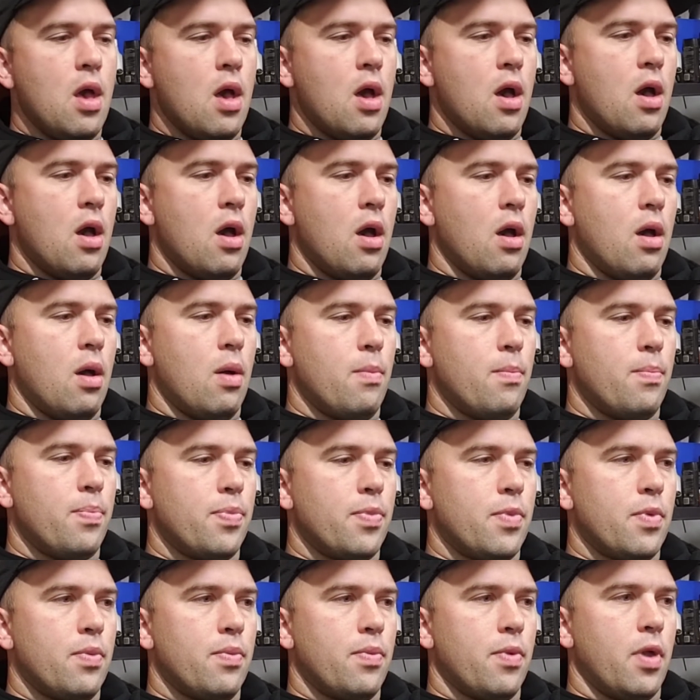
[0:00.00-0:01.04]

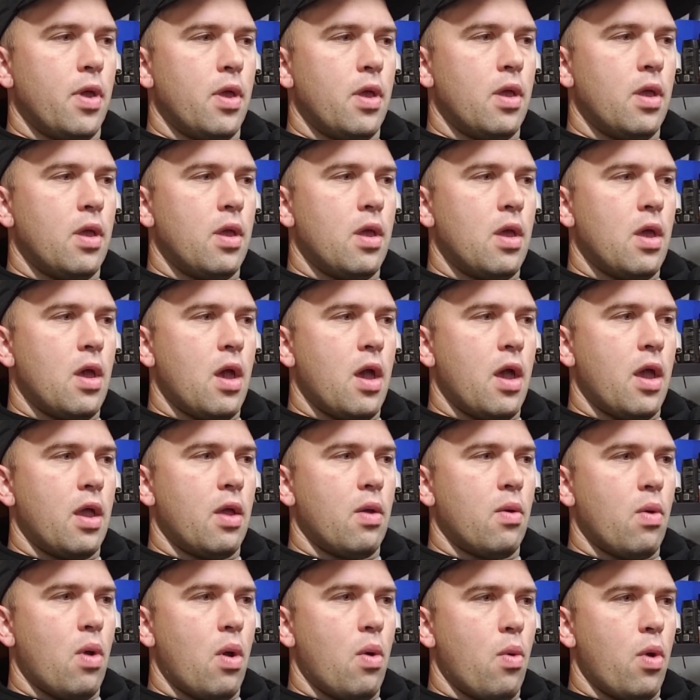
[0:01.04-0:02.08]
But
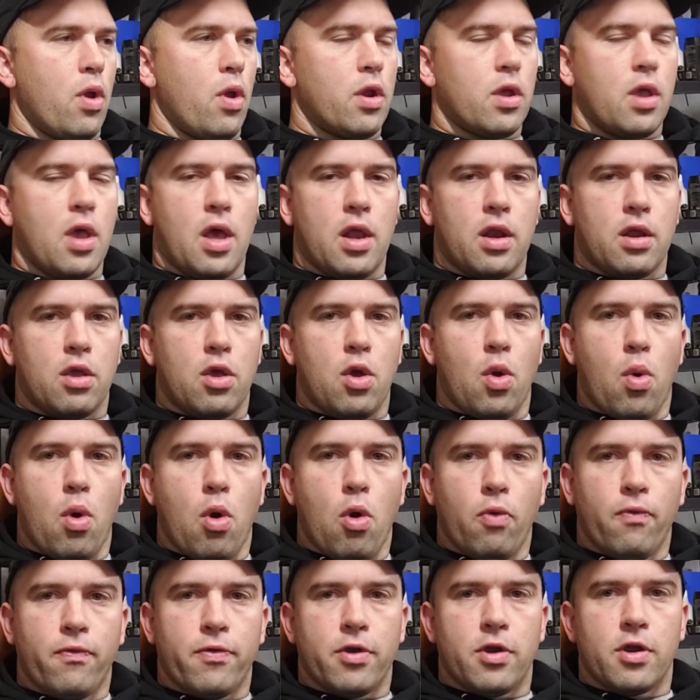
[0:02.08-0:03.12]
I want to kind of go
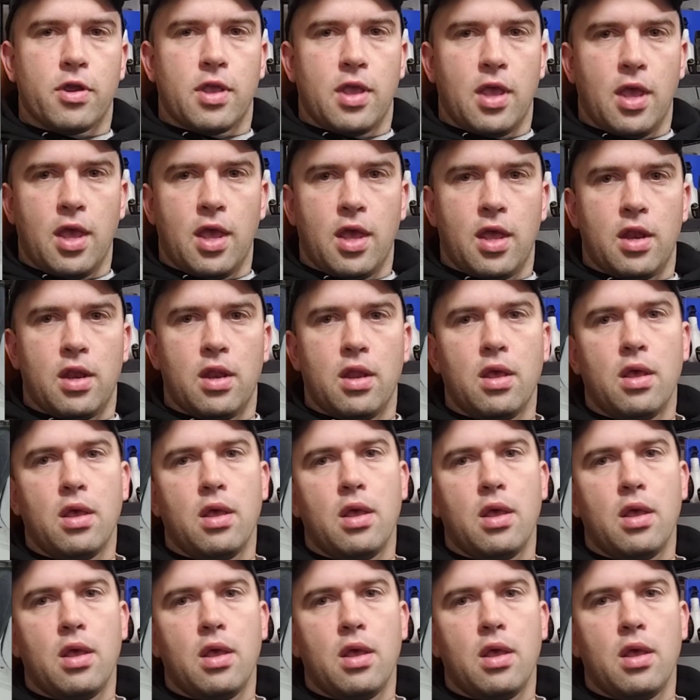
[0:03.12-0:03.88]
over again